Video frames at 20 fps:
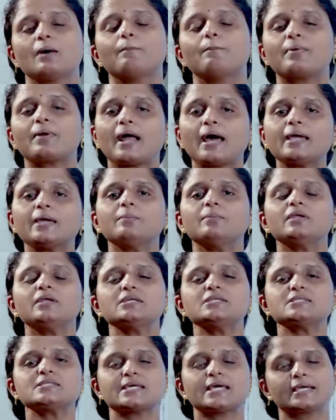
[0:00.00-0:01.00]
primary
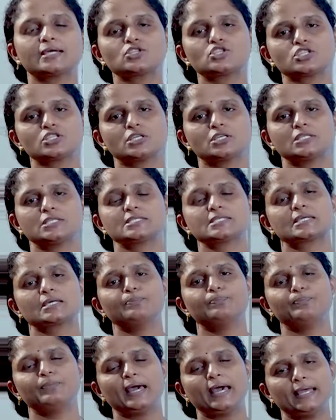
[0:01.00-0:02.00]
sector is
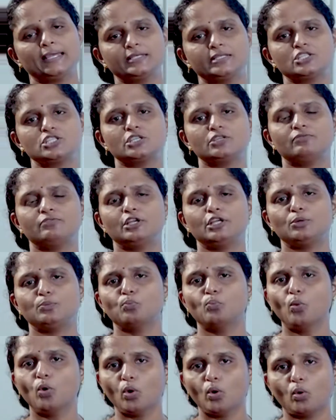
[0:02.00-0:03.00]
comparatively
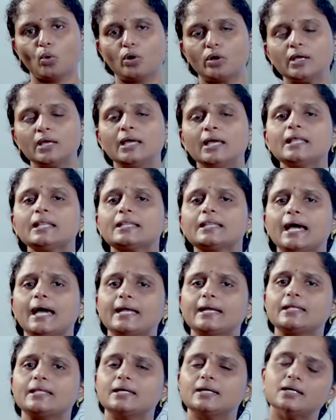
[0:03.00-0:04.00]
more
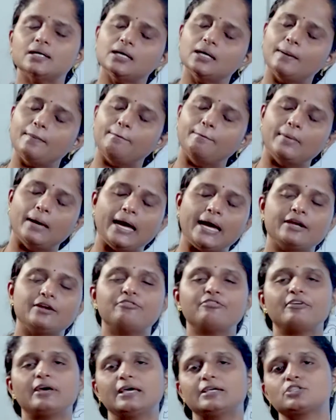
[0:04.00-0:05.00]
than the
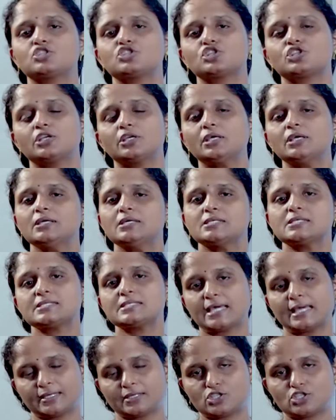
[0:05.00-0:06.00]
manufacturing
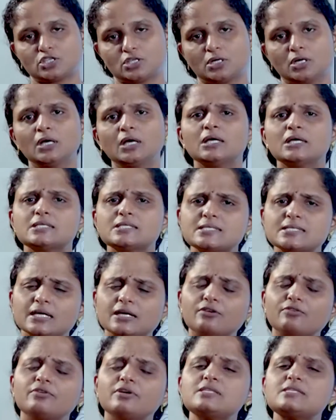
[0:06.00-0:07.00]
sector.
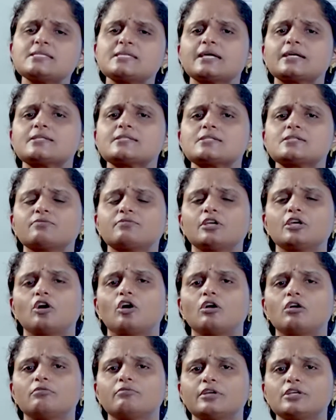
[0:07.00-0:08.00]
Service sector we
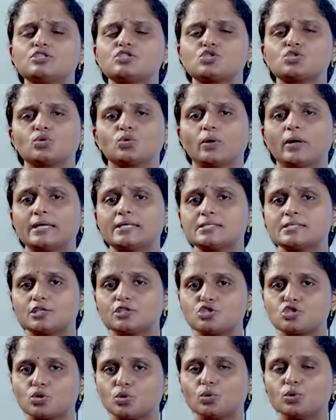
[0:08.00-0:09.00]
always know, as I
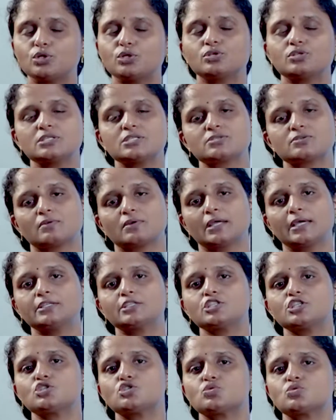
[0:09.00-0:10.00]
told you, it is
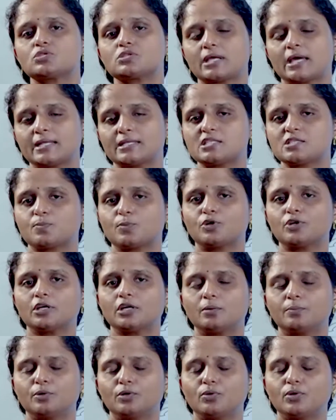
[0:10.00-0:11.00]
related to transport,
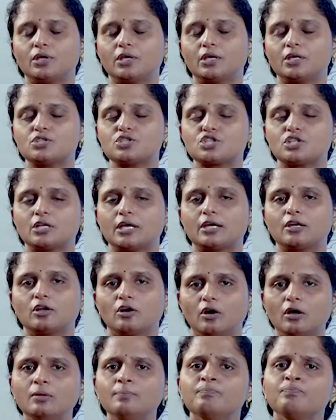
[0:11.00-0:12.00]
communication and
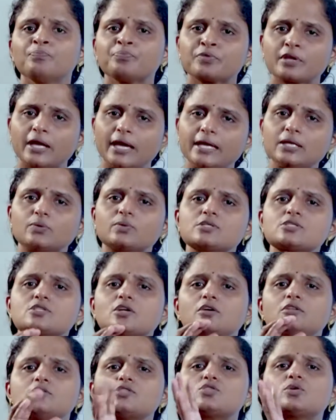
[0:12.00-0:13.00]
all. It was
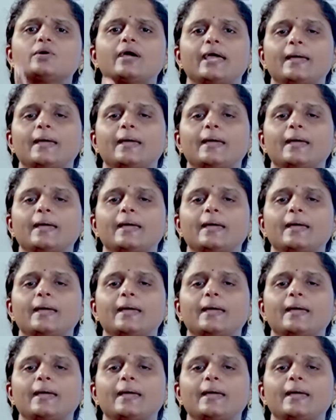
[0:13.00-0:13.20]
also